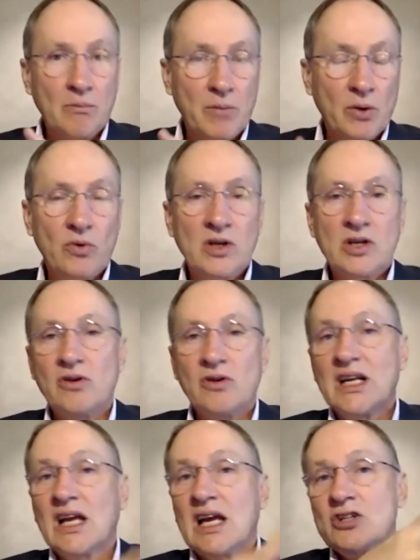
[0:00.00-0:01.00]
but when you
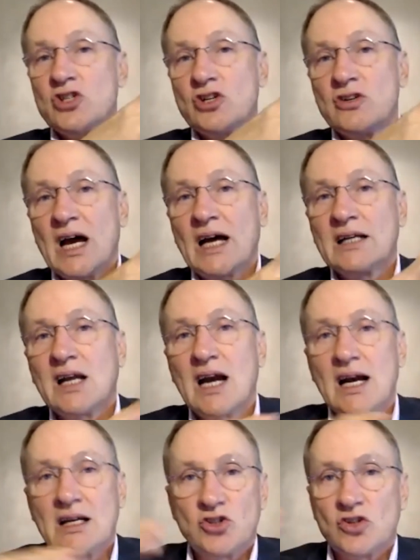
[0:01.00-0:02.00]
engage your
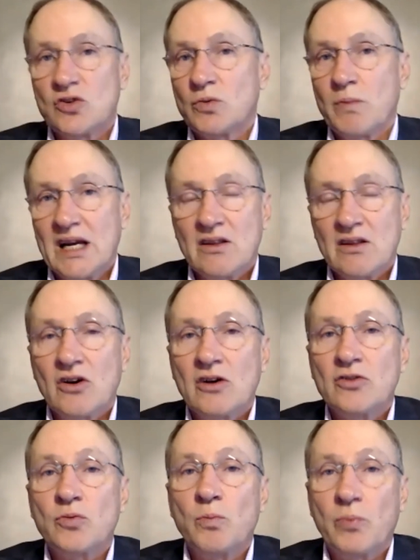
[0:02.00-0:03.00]
non-conscious mind, there
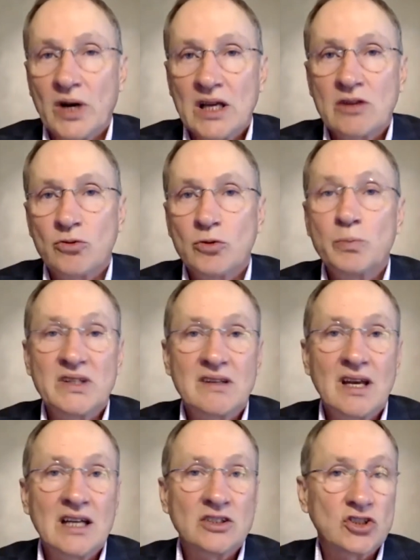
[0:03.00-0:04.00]
is breakthrough
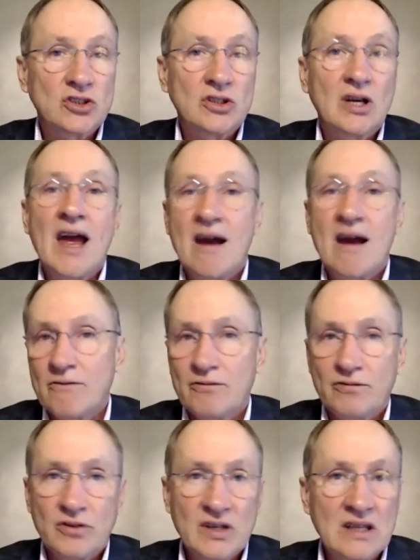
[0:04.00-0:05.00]
potential
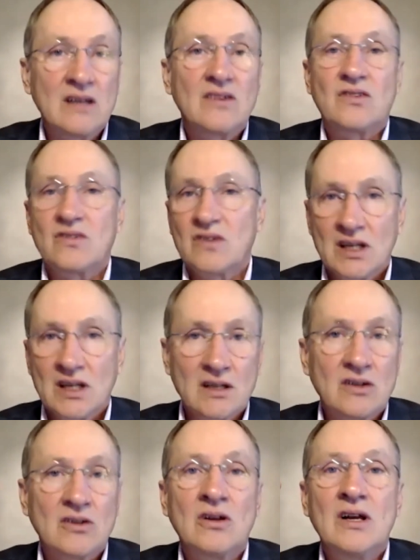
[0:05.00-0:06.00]
every
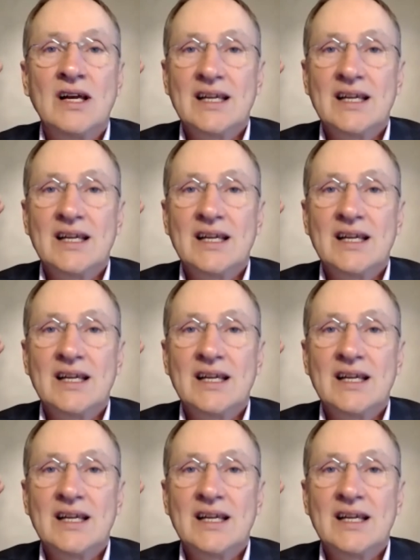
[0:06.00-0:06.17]
single